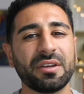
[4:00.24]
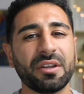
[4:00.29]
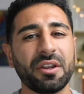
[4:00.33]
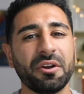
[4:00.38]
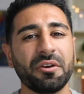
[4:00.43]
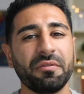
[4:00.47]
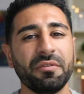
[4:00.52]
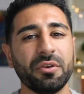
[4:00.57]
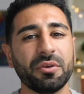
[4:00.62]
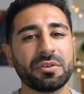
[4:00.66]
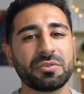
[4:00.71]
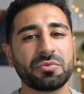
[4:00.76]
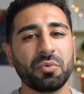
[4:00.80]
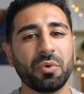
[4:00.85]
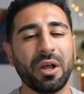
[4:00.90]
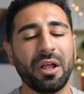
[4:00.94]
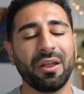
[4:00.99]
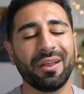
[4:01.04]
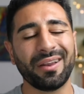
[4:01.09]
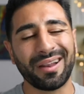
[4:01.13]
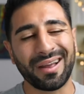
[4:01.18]
interview as
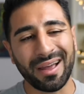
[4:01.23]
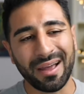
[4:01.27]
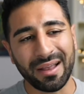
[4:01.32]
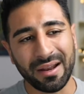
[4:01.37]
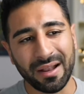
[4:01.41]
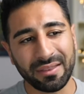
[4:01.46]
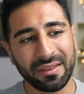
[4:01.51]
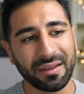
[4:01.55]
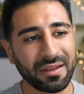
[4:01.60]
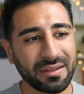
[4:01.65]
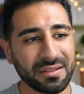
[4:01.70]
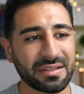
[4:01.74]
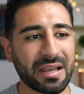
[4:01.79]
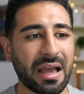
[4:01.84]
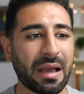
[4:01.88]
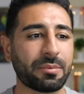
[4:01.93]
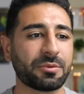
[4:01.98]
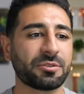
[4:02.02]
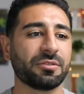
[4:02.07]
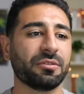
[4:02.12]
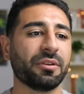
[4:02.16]
well, and I think he's
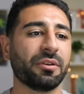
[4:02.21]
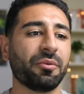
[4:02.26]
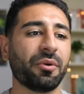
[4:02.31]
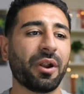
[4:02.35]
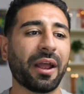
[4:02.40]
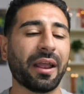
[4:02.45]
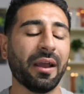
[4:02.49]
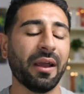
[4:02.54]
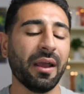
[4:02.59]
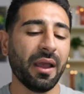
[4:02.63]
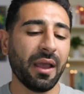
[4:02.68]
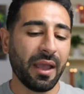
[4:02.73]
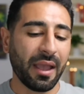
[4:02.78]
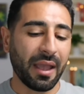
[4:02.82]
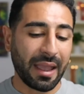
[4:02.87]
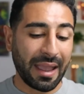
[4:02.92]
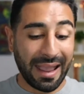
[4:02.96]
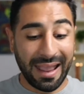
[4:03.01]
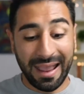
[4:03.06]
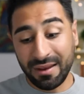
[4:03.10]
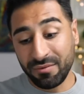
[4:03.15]
absolutely right.
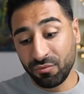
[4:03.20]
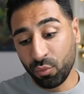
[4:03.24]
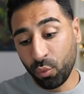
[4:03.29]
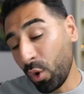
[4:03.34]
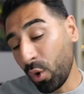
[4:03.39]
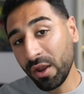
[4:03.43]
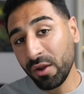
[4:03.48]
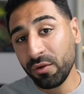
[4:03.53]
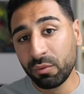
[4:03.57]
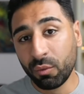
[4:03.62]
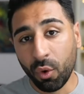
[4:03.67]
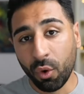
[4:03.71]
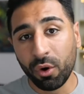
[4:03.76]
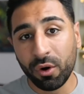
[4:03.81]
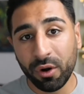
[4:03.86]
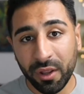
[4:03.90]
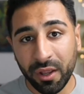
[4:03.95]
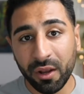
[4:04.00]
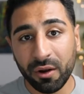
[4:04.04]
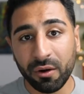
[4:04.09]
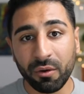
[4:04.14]
And one
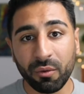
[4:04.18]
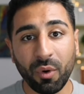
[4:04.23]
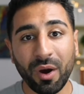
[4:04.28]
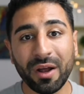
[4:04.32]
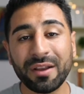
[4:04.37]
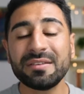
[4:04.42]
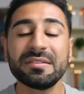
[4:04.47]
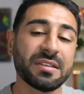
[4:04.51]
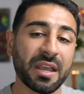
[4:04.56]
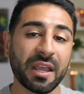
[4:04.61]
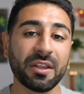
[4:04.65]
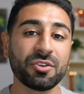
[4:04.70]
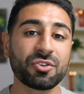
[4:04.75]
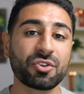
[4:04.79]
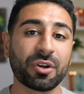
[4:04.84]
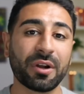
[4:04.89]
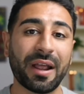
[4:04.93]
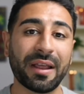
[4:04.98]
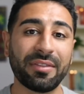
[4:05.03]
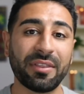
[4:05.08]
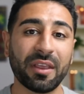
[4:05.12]
warning or one
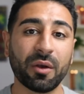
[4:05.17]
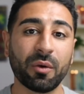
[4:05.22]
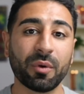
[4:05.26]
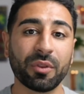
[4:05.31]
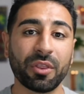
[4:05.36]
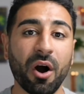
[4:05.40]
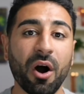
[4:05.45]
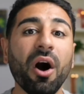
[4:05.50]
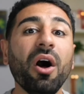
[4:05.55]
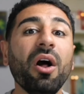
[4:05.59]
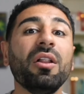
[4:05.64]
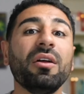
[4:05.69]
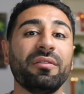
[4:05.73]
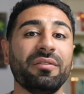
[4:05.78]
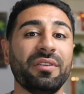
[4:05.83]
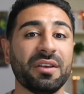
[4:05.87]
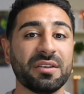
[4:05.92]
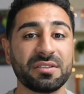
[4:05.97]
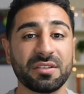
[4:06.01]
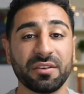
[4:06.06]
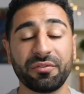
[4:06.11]
danger, I think, with all of
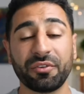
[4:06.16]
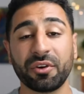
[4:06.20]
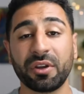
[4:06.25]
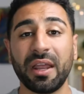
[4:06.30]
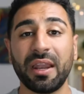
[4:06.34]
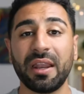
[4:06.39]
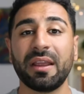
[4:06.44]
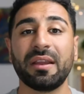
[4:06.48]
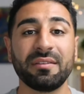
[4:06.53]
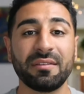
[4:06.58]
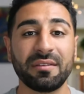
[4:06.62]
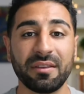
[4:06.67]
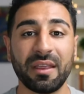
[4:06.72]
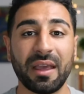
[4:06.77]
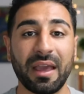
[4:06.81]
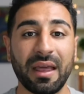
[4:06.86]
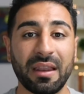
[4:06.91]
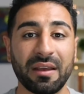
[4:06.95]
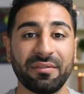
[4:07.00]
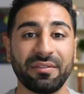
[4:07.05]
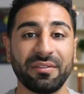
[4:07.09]
this, if you're getting into the
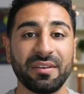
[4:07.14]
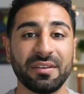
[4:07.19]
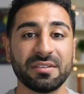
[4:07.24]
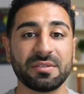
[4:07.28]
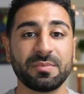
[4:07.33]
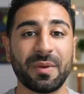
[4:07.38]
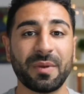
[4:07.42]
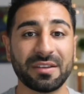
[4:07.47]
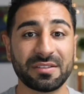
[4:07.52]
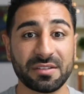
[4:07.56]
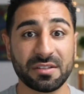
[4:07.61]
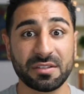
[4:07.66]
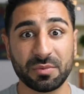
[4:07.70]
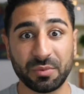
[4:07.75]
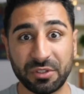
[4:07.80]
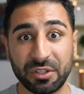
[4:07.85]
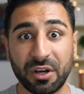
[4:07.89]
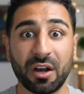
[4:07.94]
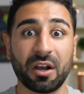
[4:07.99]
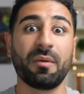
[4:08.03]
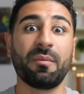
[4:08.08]
NFT space, as we
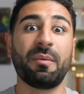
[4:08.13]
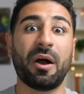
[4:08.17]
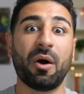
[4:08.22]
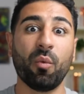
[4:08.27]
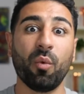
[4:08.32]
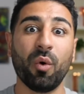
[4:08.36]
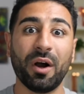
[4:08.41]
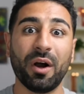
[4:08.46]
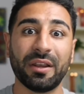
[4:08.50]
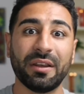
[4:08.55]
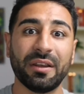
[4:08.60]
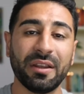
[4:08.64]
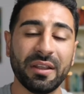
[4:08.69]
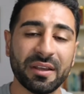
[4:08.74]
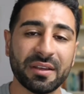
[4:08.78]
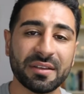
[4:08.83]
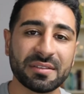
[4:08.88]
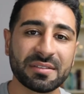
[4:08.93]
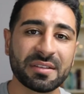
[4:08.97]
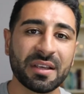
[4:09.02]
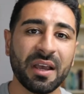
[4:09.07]
talk about what it
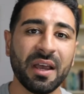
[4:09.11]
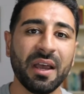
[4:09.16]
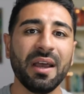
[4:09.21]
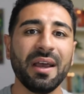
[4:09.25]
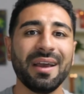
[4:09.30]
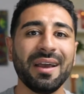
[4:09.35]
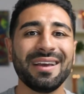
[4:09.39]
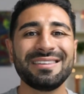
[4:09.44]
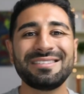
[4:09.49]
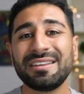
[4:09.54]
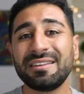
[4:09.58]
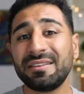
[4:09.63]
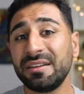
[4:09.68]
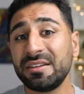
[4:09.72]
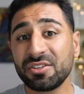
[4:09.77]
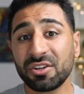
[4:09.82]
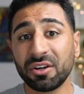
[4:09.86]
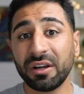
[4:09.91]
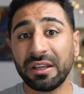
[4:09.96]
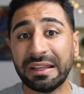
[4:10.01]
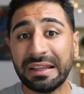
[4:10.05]
is that
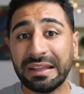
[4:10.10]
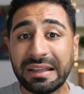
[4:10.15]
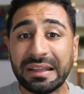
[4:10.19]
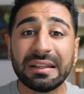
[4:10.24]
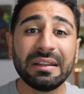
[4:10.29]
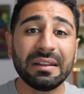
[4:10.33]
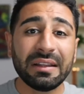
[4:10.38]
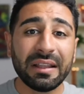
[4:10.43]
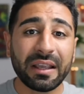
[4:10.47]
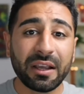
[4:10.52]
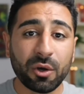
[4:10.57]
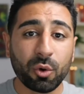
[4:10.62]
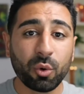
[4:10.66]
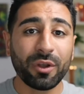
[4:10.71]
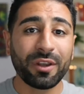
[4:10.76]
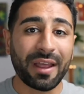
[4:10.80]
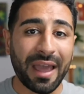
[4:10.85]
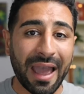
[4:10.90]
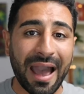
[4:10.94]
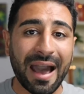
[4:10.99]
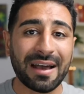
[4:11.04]
these are
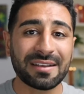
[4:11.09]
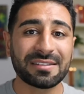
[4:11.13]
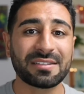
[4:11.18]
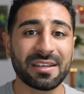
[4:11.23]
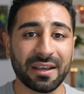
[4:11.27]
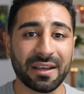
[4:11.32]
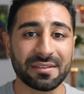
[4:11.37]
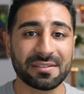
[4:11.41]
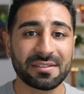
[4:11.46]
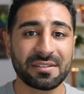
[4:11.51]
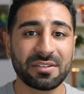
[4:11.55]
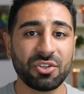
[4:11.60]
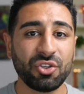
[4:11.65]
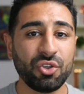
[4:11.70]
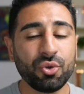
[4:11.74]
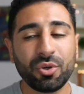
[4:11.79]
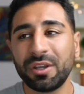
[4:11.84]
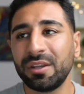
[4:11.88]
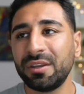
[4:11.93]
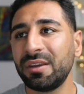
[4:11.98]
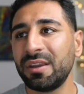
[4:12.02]
illiquid assets.
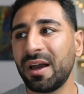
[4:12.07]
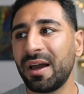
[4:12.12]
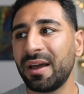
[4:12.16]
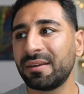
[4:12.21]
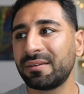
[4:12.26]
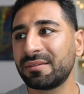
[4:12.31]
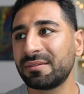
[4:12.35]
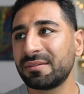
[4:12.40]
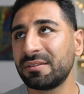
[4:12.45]
You cannot,